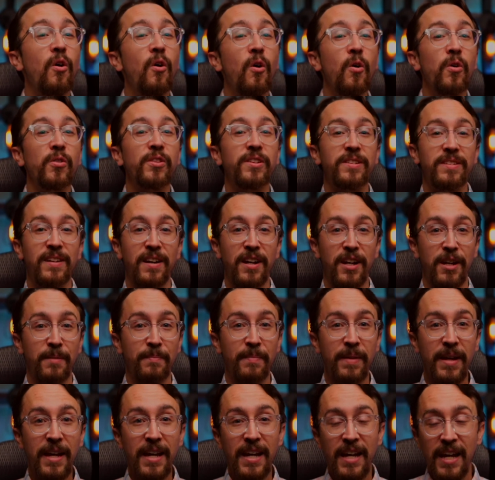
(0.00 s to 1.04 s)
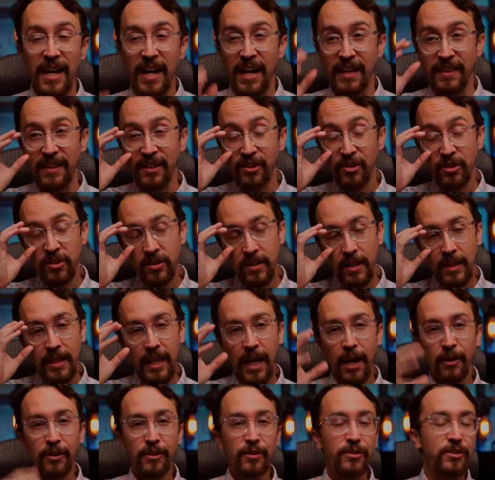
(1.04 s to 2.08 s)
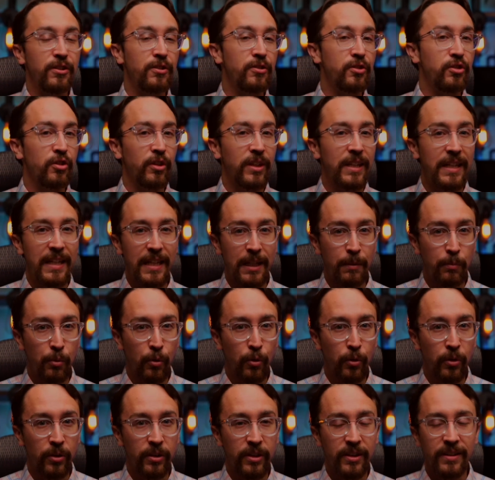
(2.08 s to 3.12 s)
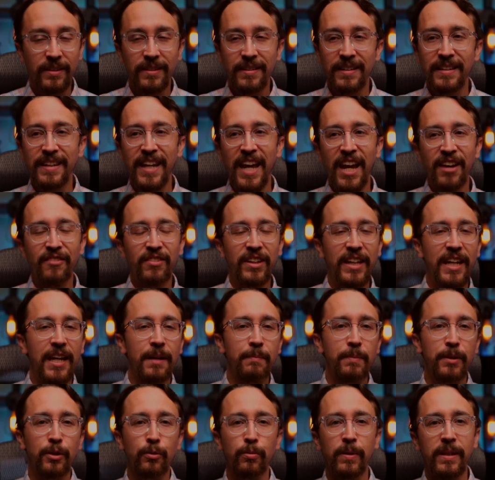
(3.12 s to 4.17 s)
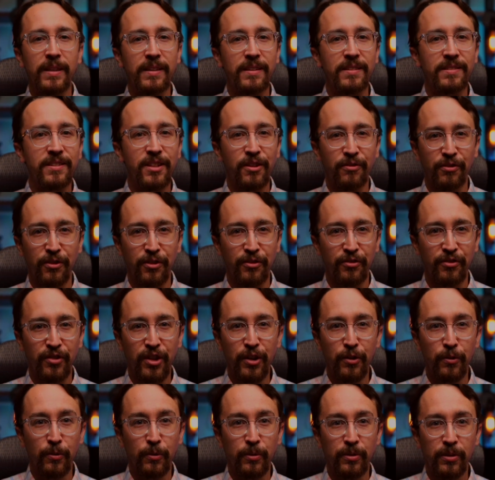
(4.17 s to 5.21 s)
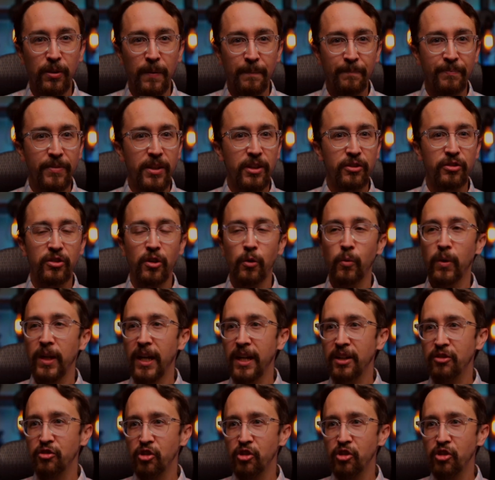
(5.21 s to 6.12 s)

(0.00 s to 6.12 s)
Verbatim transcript: all the time. And they just allow you to use your keyboard to navigate between these different views. So when I